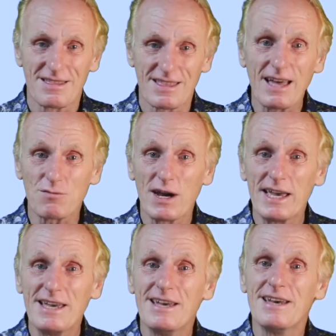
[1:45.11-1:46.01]
That
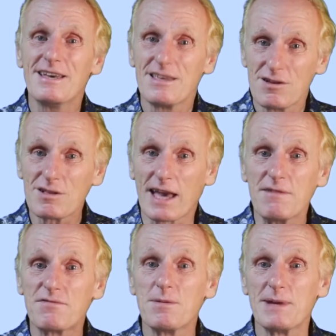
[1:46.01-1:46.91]
way you'll gain
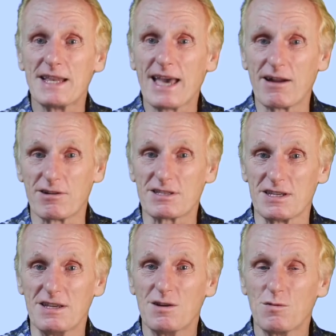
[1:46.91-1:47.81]

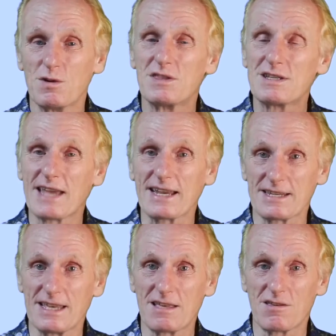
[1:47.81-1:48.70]
familiarity with the
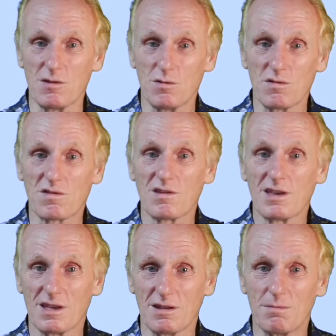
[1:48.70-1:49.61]
techniques used
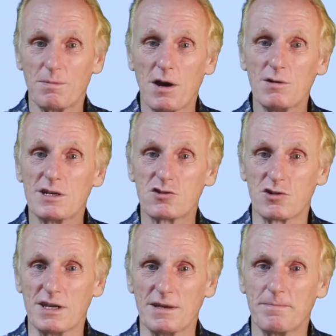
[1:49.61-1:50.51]
in
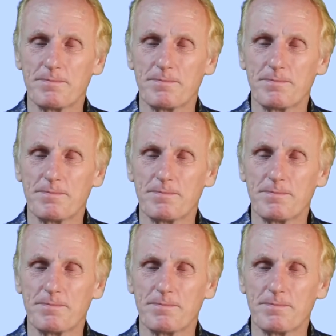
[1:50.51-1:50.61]
poetry.